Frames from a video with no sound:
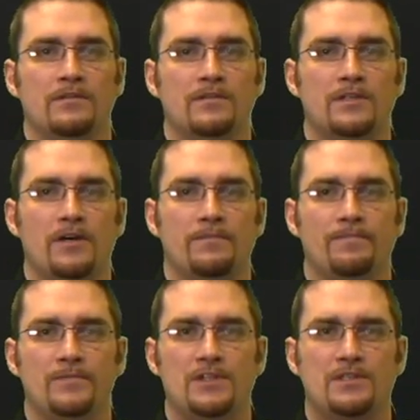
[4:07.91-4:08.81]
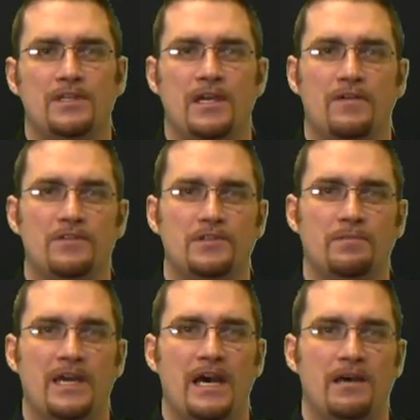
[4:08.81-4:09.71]
So just to cover
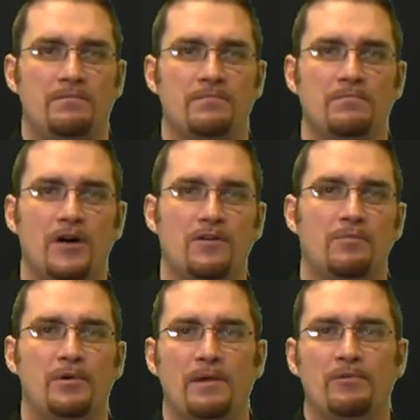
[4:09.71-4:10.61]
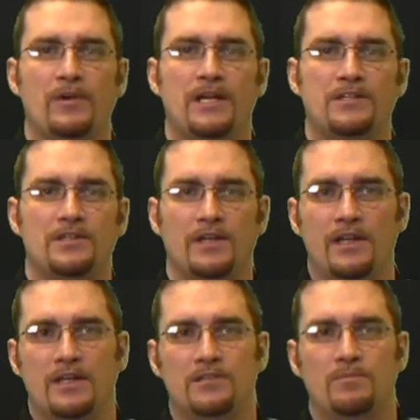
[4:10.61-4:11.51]
some CAD model preparation
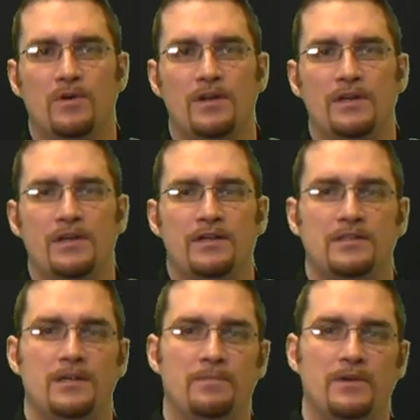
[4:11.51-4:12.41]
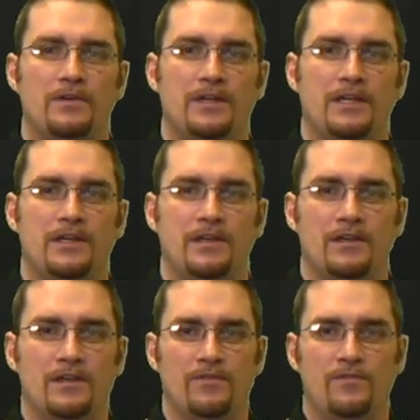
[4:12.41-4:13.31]
and export, typically
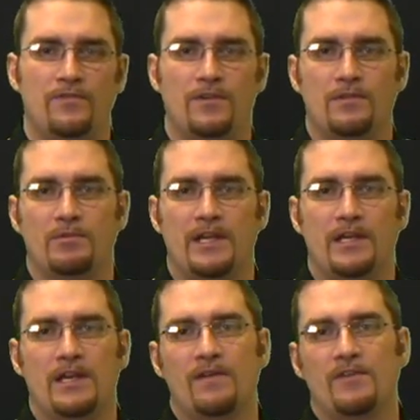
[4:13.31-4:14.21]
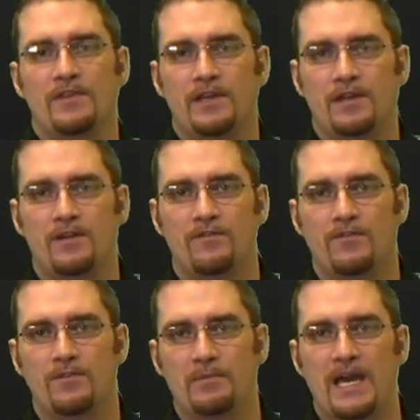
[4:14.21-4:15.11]
if you're bringing everything over
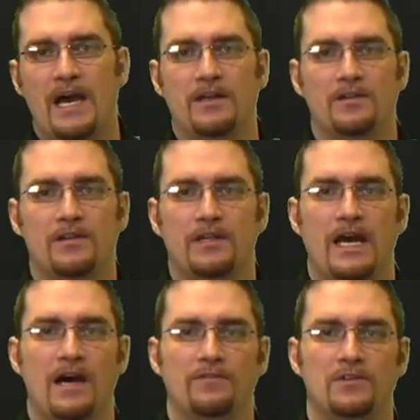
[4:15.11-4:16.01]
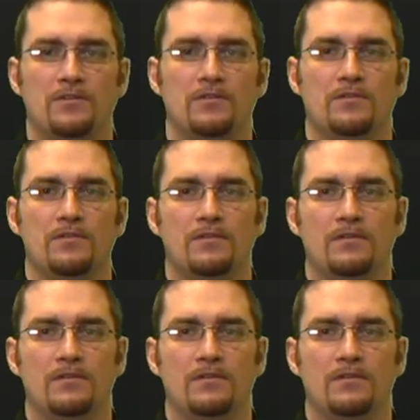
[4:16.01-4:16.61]
from CAD, you're going to have two